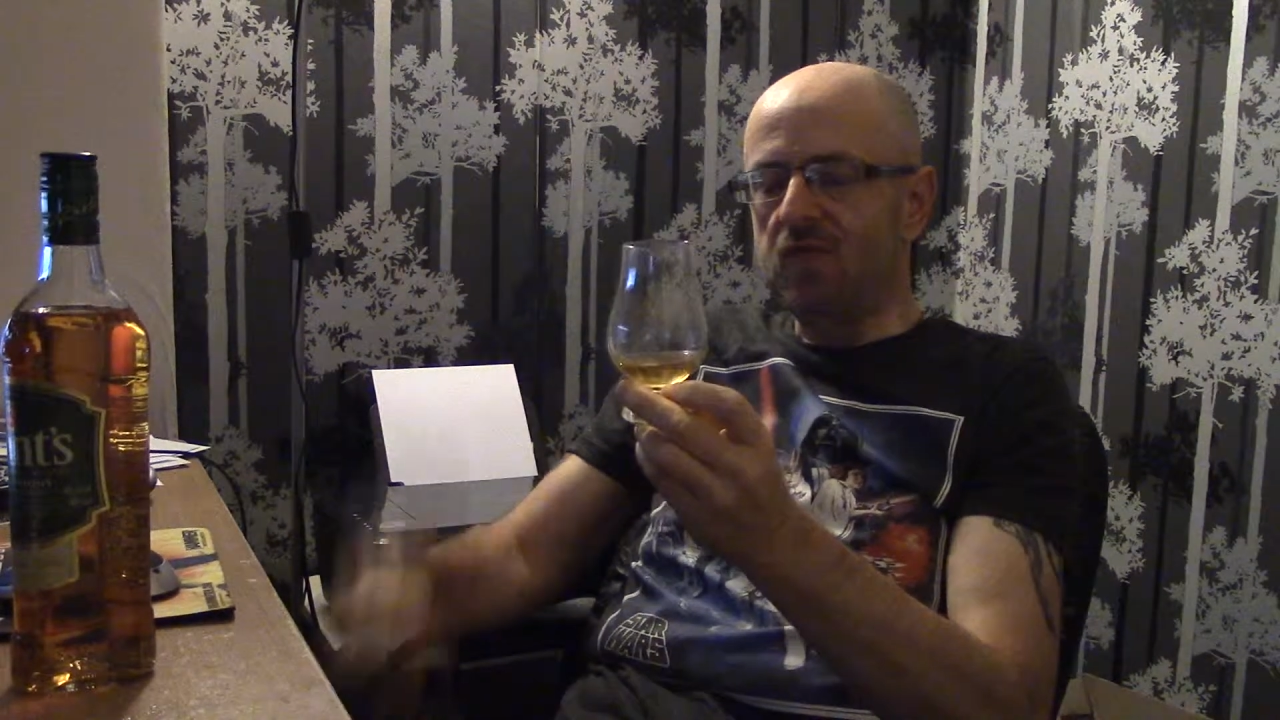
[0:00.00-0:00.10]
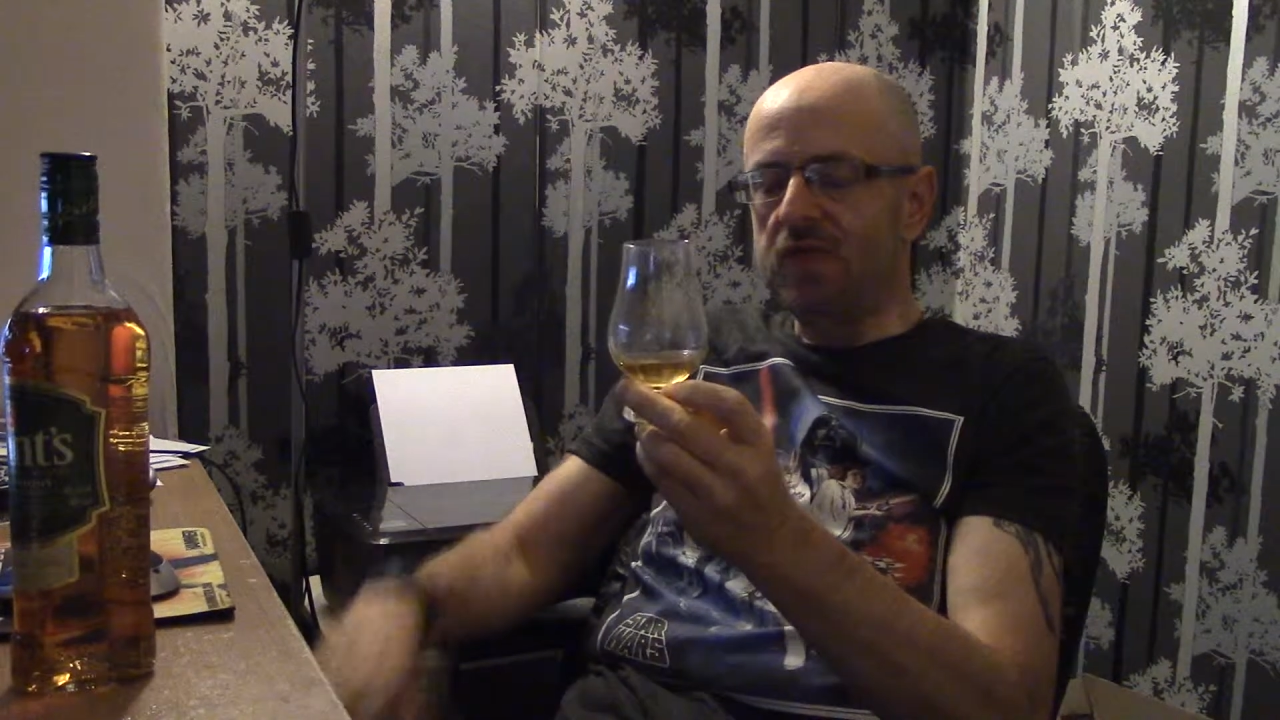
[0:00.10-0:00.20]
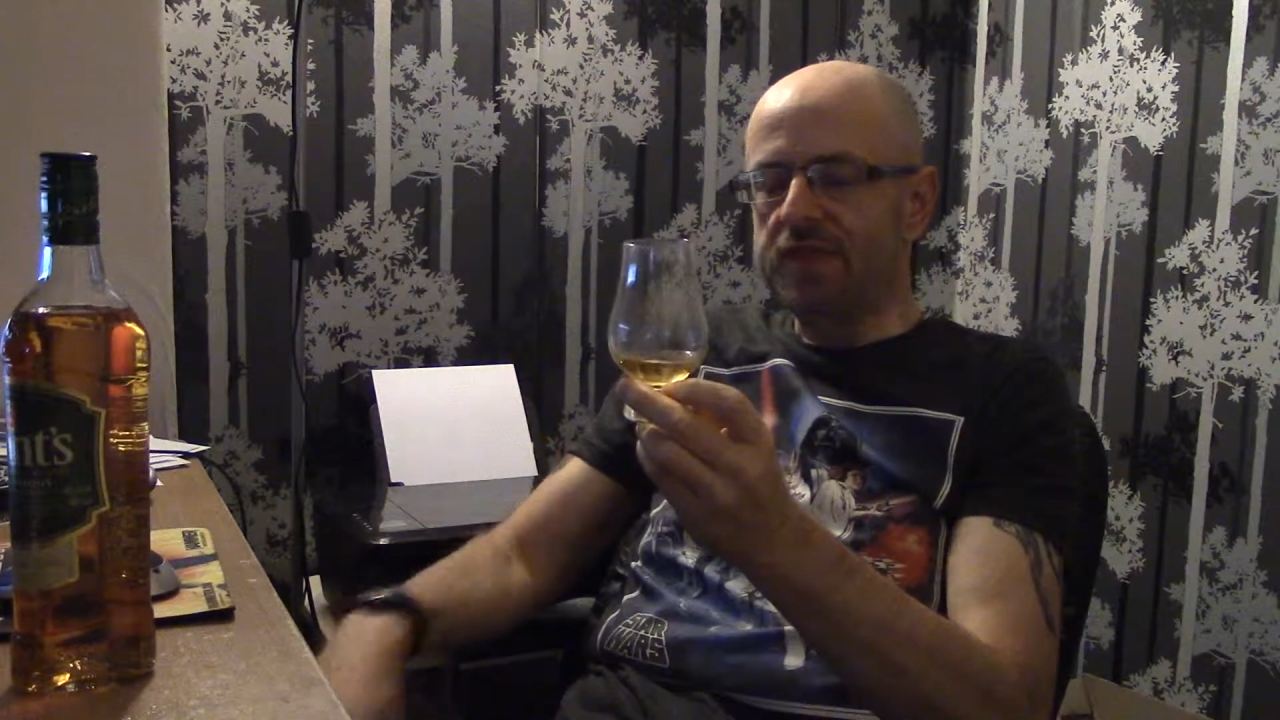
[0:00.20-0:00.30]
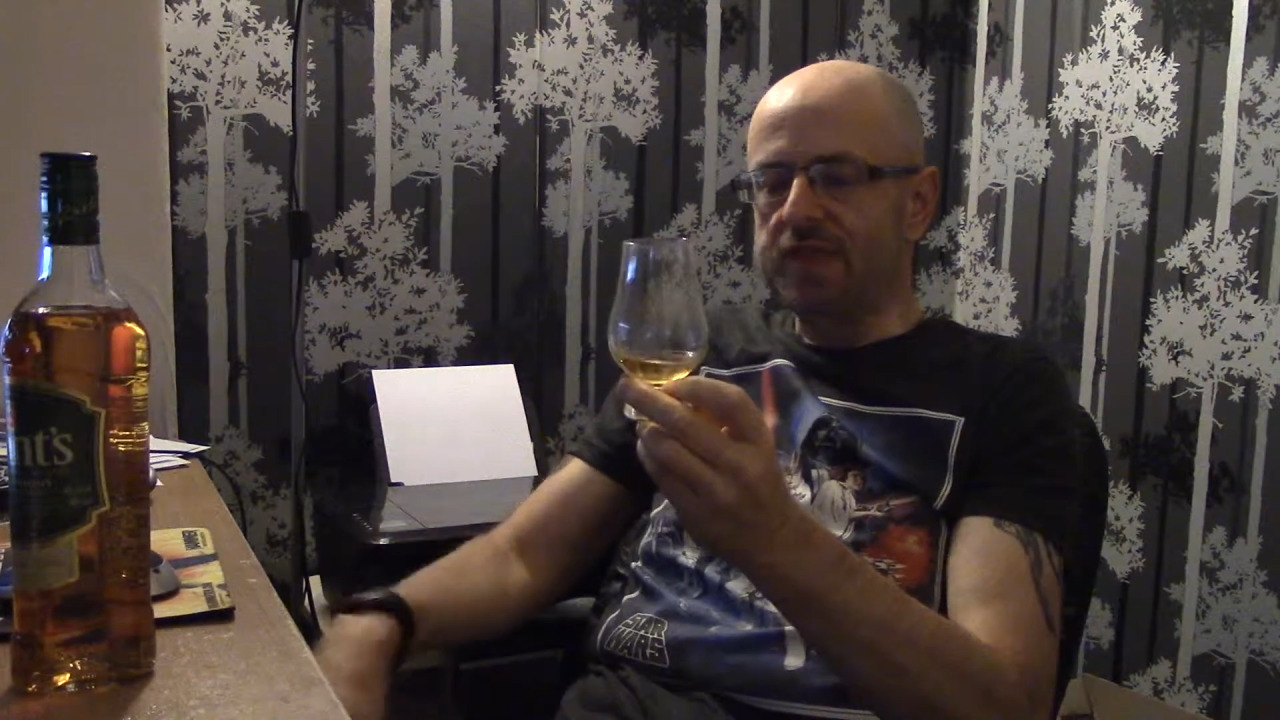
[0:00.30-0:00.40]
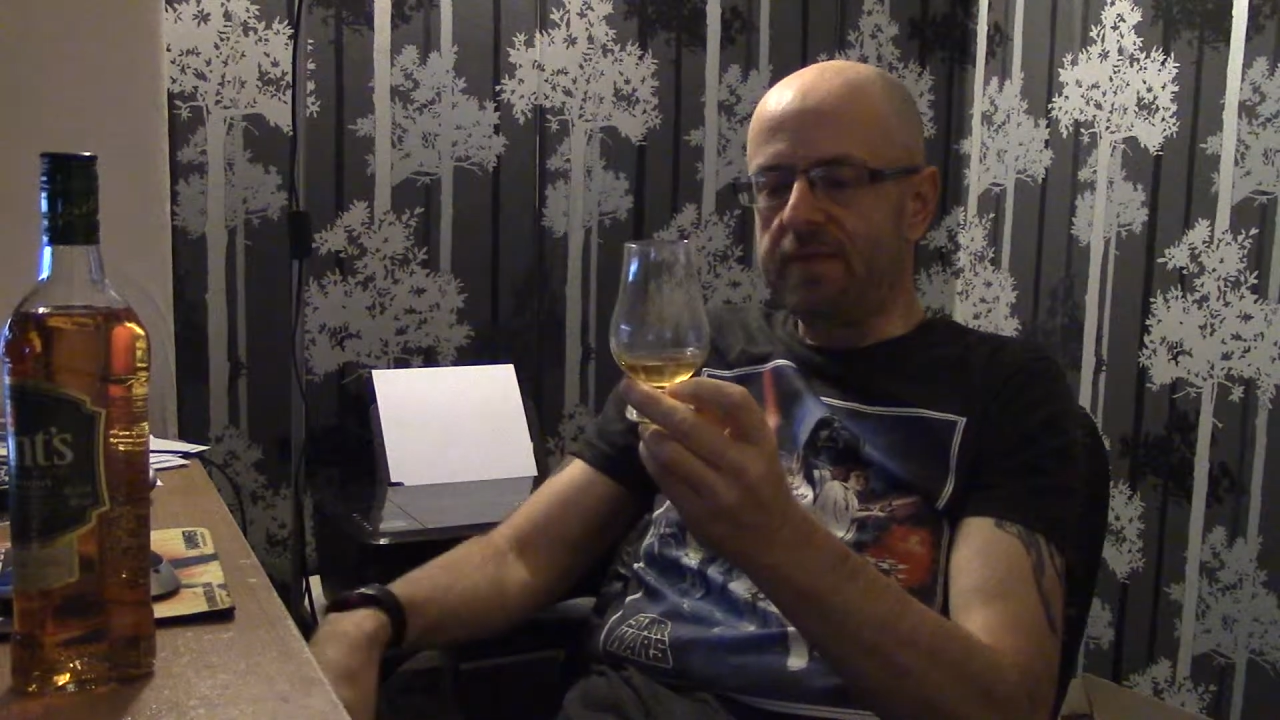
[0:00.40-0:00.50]

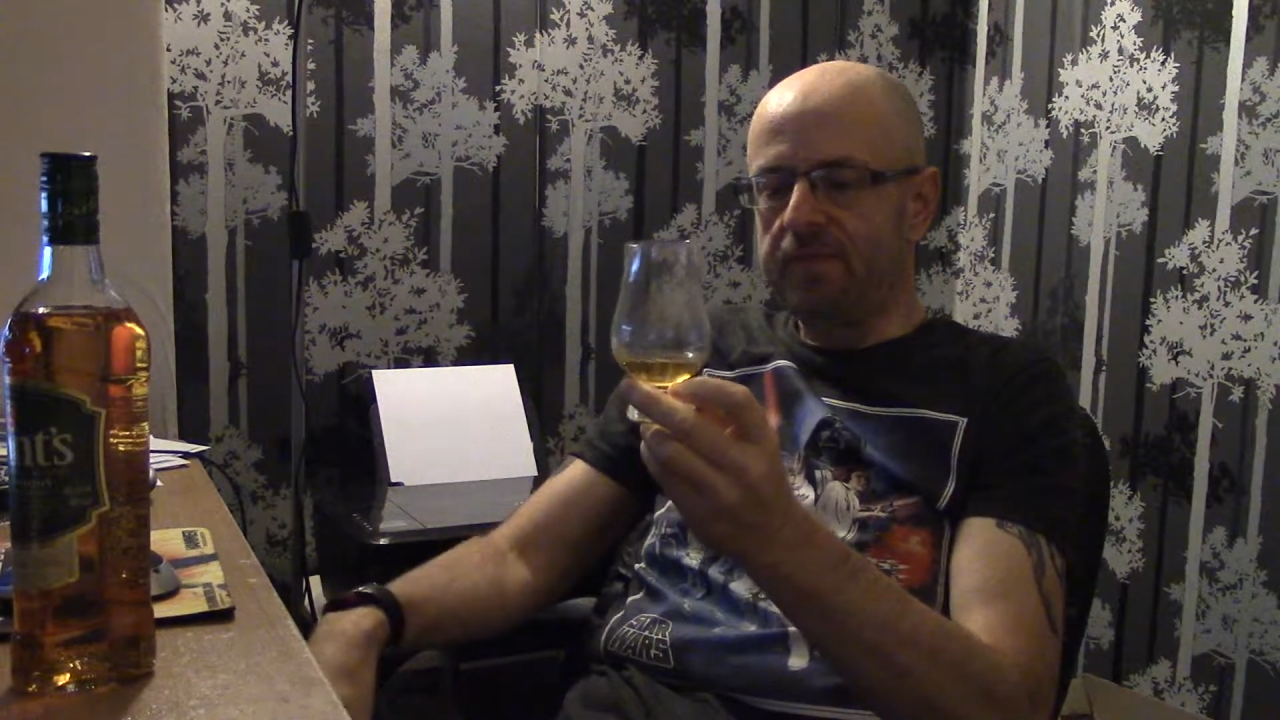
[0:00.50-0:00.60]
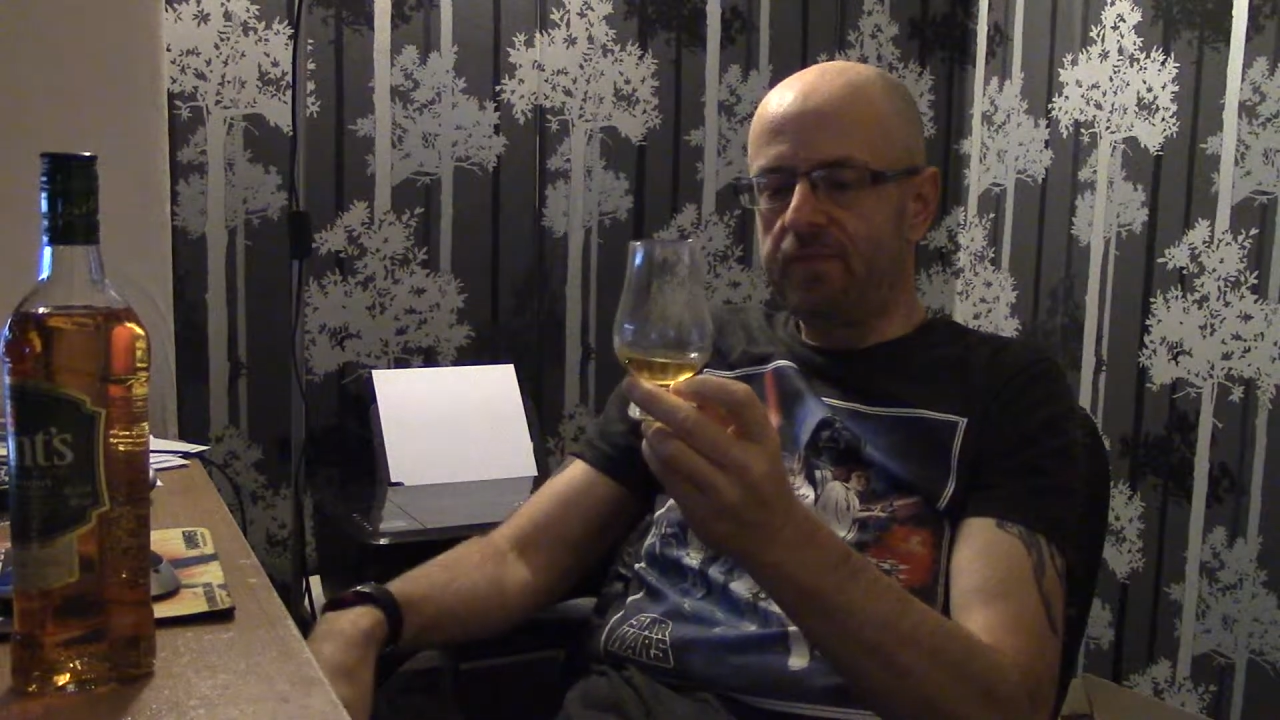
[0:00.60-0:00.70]
whisky.